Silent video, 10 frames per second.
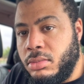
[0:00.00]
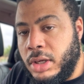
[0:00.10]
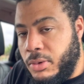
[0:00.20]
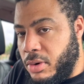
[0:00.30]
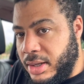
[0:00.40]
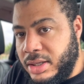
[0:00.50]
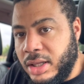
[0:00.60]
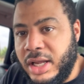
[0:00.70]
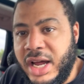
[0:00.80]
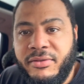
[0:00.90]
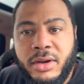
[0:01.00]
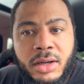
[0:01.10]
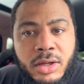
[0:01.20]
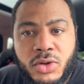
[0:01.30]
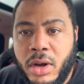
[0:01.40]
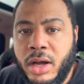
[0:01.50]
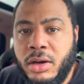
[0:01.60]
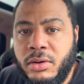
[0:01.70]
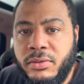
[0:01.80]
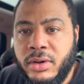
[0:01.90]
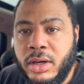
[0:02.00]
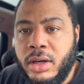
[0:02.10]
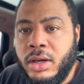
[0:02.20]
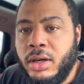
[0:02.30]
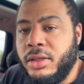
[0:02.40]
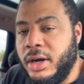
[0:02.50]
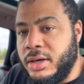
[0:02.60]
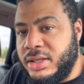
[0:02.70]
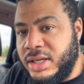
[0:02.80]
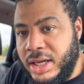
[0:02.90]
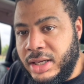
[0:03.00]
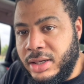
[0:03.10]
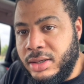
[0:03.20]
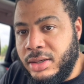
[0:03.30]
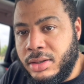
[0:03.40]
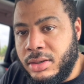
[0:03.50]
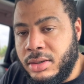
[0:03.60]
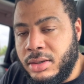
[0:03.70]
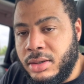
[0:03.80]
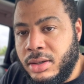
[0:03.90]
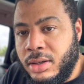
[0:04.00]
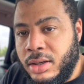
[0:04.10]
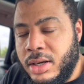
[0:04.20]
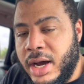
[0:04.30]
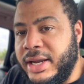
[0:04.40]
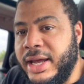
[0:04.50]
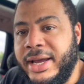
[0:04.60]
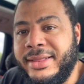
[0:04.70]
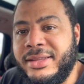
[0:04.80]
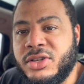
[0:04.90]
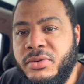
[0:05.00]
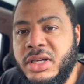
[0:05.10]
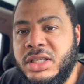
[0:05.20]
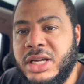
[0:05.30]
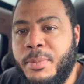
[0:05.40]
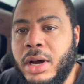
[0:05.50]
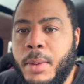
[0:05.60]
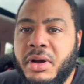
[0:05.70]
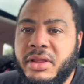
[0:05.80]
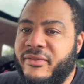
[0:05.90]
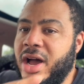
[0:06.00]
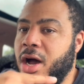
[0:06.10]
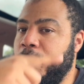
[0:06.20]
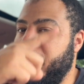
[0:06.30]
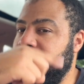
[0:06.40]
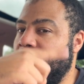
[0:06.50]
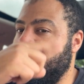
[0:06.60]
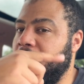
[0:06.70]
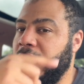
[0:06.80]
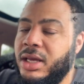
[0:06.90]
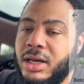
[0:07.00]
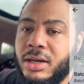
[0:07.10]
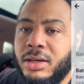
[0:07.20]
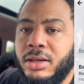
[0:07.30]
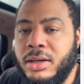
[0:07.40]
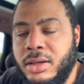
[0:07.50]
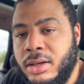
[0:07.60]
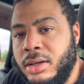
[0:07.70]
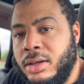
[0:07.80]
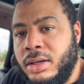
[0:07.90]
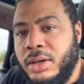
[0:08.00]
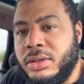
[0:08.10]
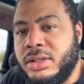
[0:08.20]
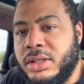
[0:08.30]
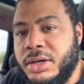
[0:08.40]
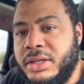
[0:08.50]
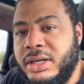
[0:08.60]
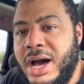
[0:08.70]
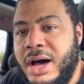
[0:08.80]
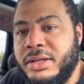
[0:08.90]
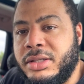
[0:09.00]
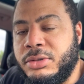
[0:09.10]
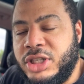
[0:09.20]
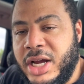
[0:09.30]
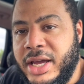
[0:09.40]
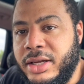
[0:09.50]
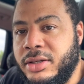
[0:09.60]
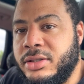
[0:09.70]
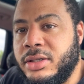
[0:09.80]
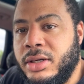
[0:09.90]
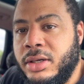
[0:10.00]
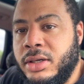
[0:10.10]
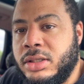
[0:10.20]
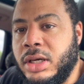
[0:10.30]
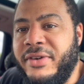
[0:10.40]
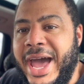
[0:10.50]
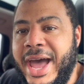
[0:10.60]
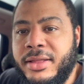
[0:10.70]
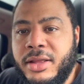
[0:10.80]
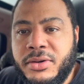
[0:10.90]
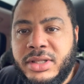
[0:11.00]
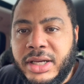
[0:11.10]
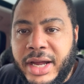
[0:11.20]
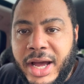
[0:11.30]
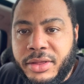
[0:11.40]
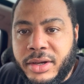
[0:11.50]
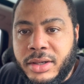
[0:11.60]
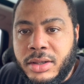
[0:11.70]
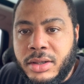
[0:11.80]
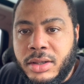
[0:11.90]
It went up to eleven, twelve, thirteen. Now I didn't get the screenshot, but I'll put the final payout right here. It was thirteen dollars and some change. So if I add those together,